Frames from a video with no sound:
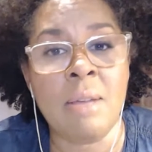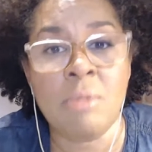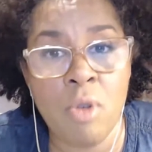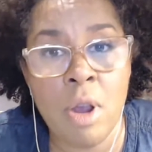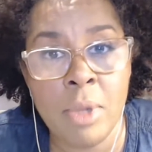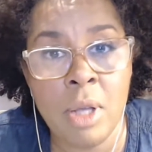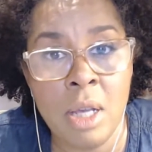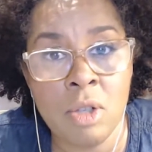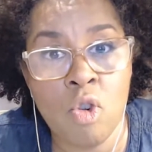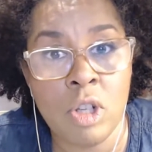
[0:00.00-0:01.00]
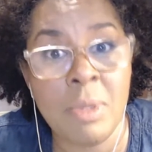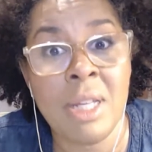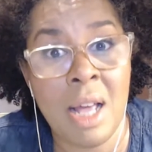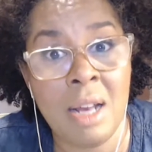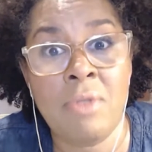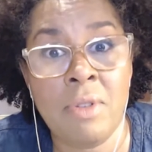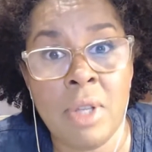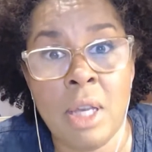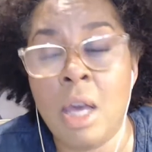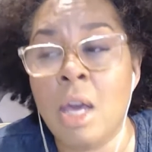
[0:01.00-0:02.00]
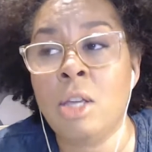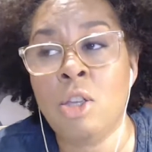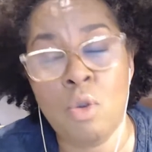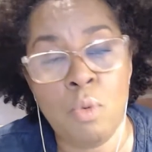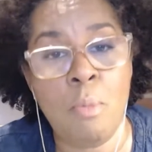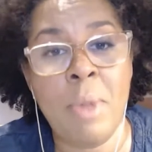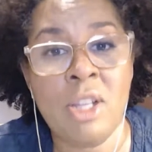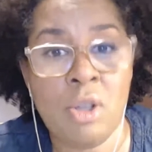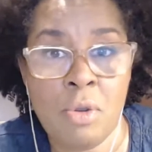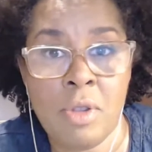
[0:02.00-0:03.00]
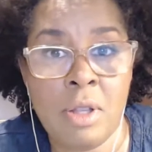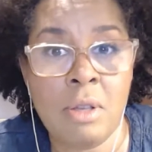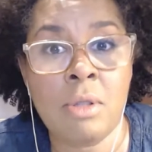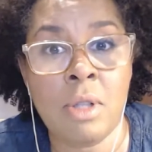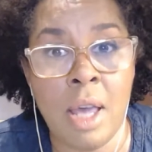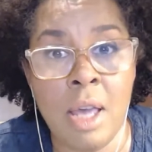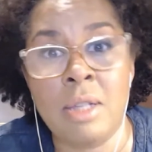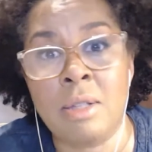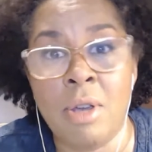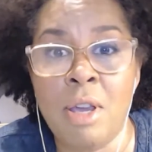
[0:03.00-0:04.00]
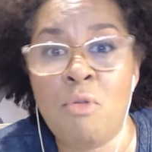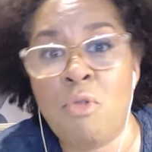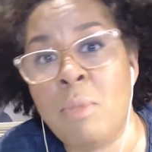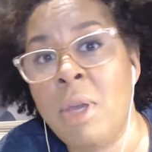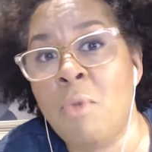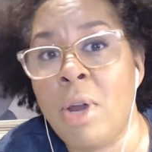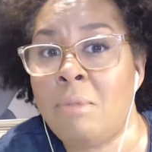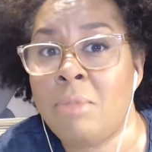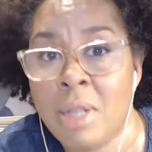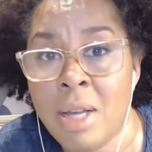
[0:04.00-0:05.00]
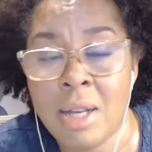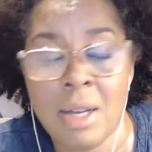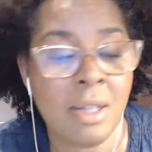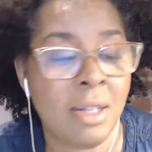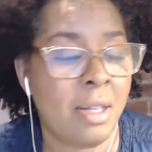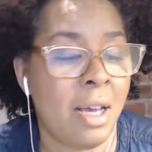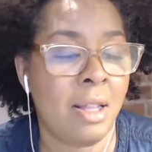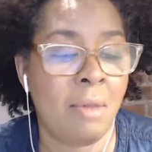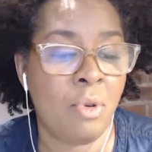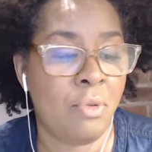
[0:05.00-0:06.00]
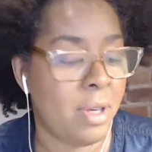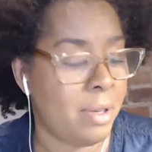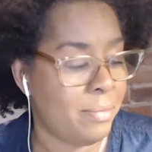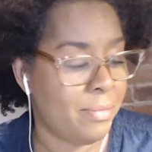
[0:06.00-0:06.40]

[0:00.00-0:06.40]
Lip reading: scrambled eggs cost me $1.50. You will make sure that those eggs are here for me when I'm done. Child, that movie.